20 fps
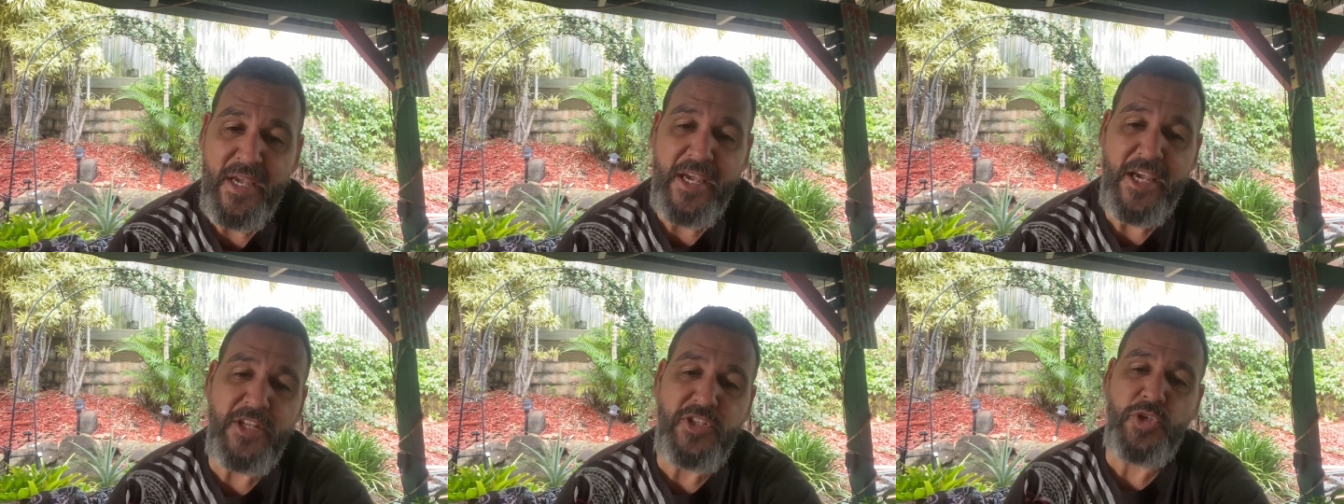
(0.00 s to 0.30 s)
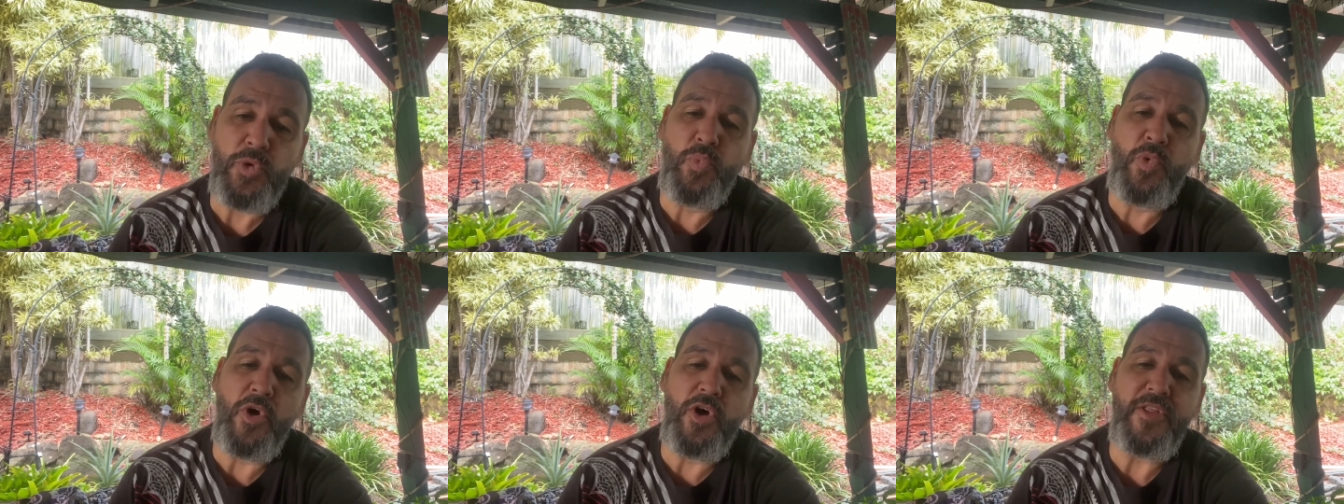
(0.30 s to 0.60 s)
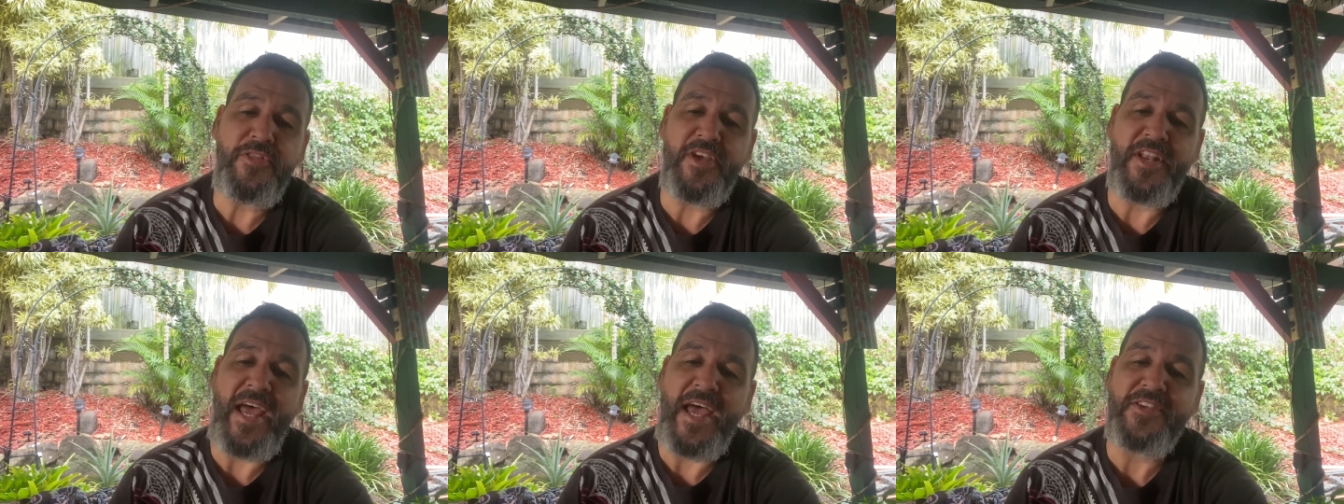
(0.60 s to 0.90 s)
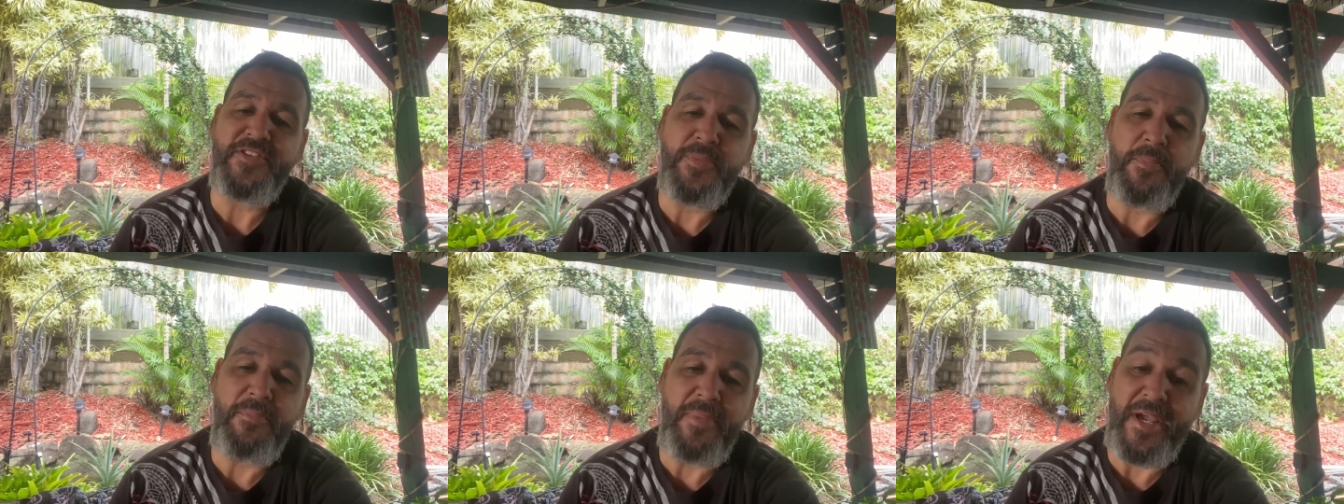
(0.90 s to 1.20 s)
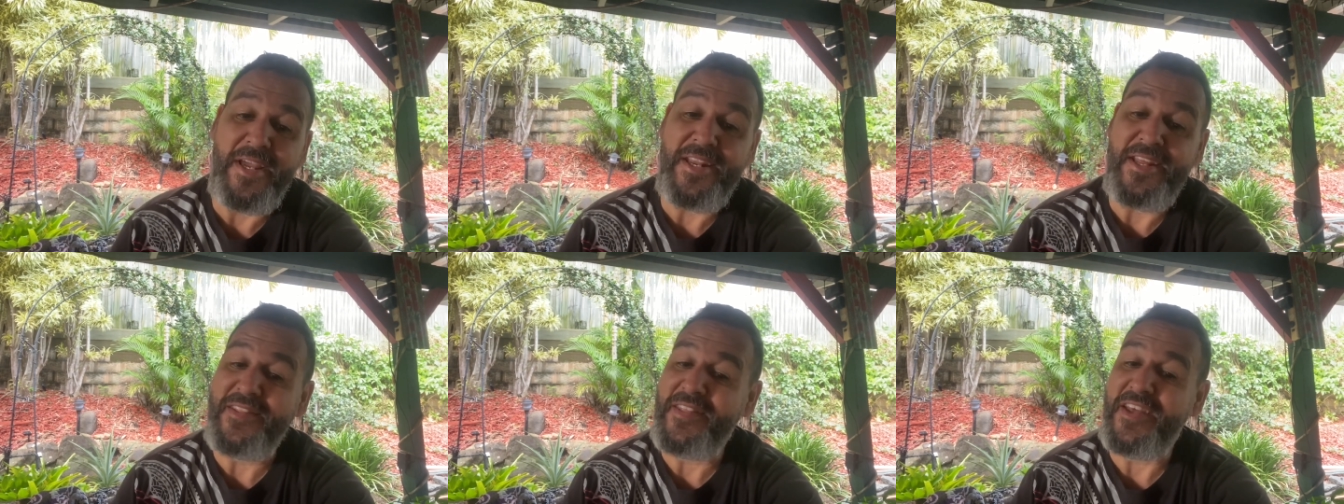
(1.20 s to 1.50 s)
It's a word that has a
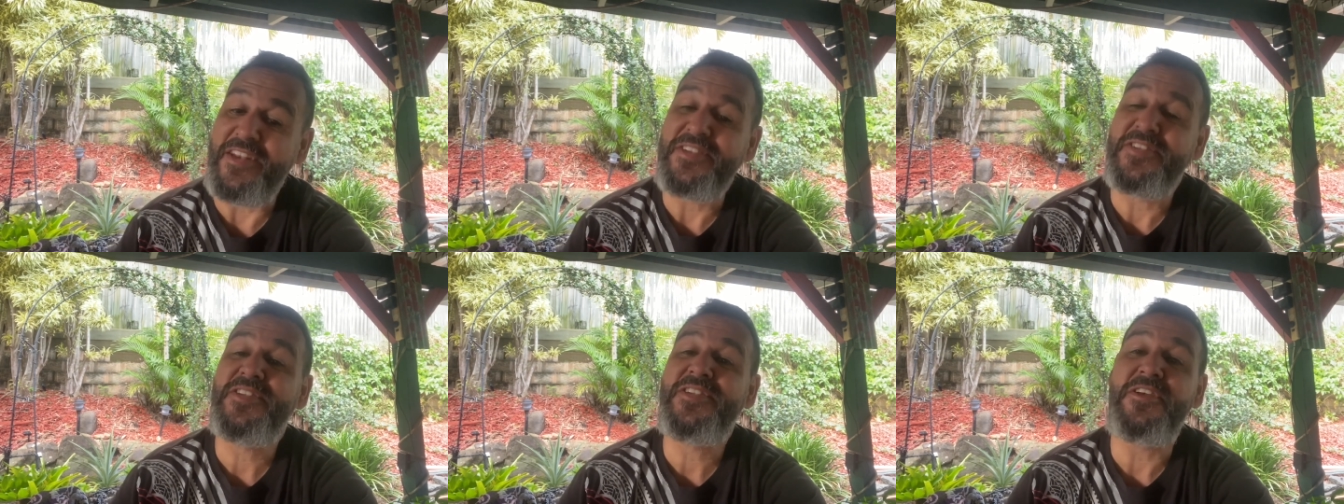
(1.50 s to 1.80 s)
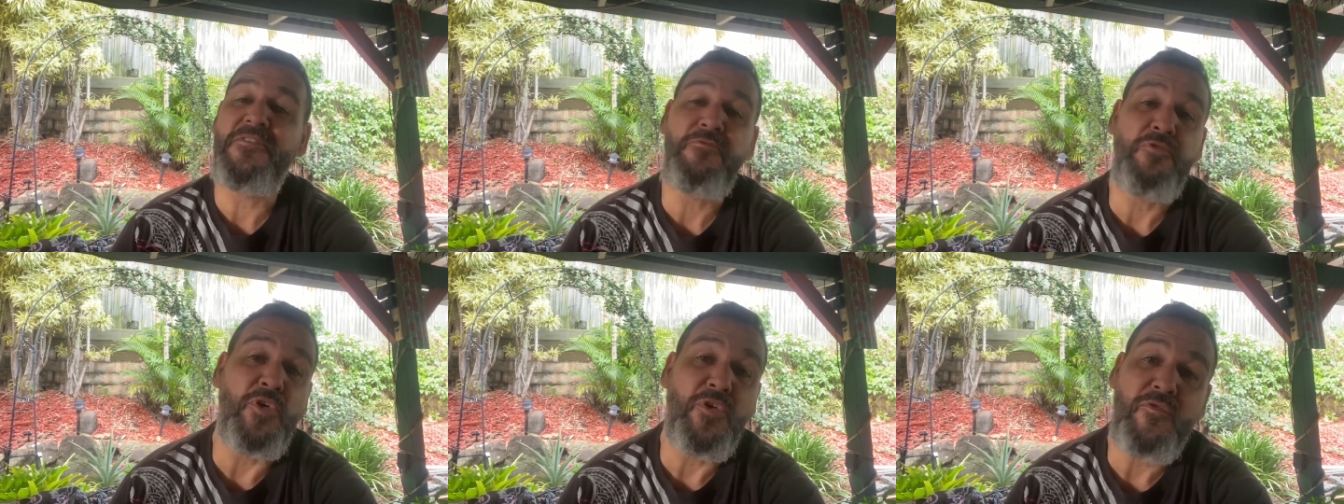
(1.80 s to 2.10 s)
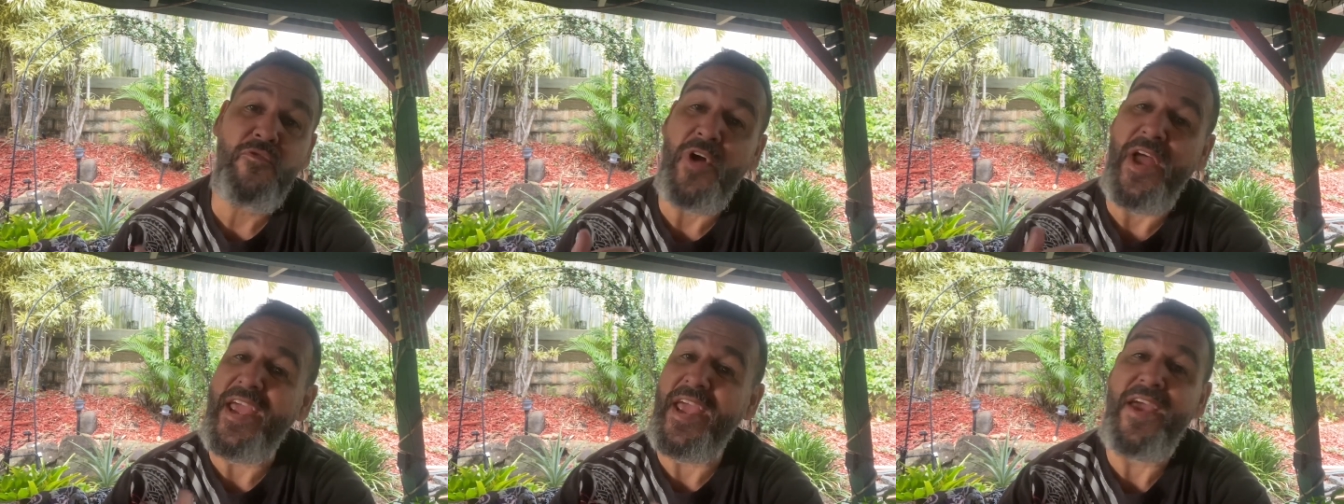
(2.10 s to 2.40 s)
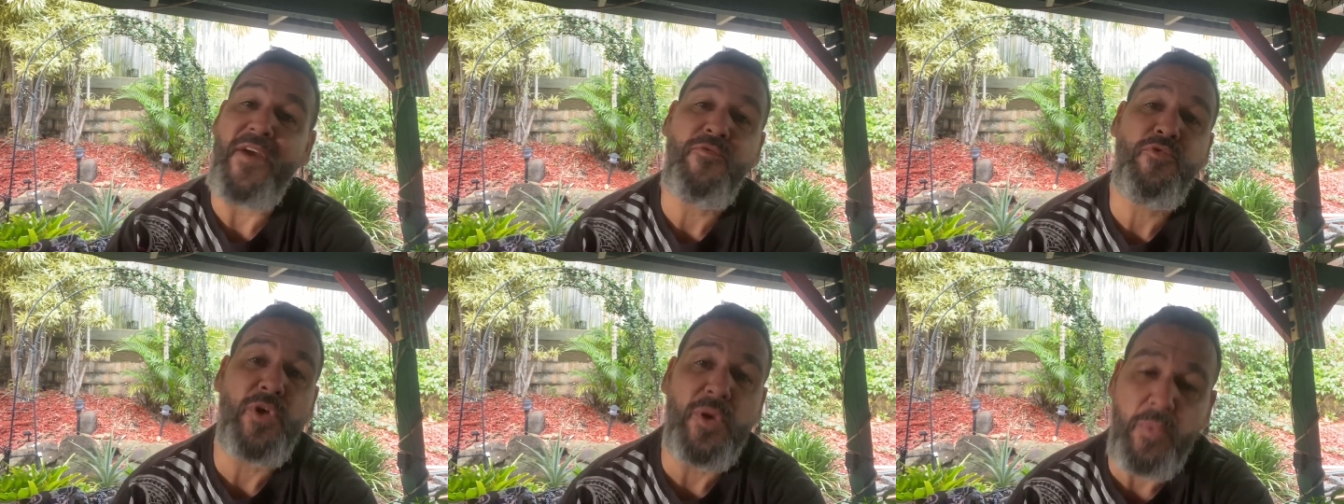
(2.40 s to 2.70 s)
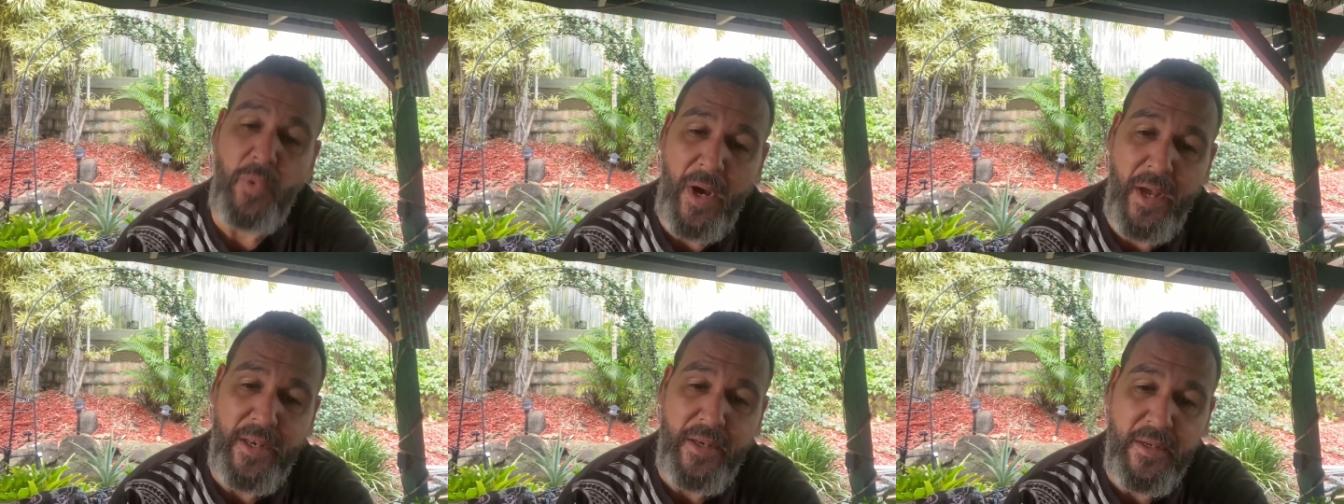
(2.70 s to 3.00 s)
meaning that is different for
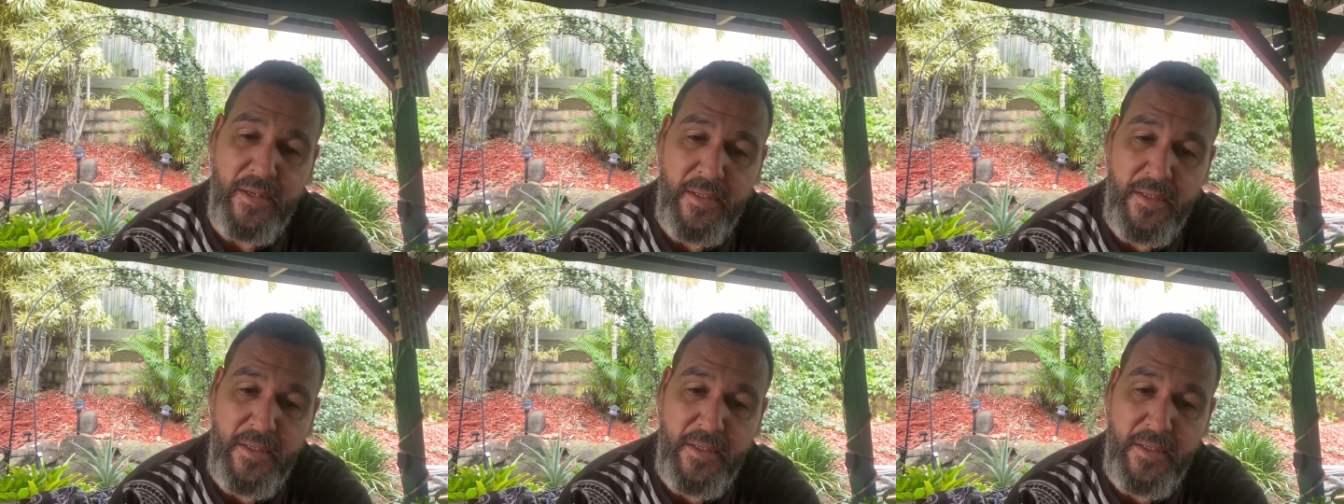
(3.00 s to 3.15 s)
everyone.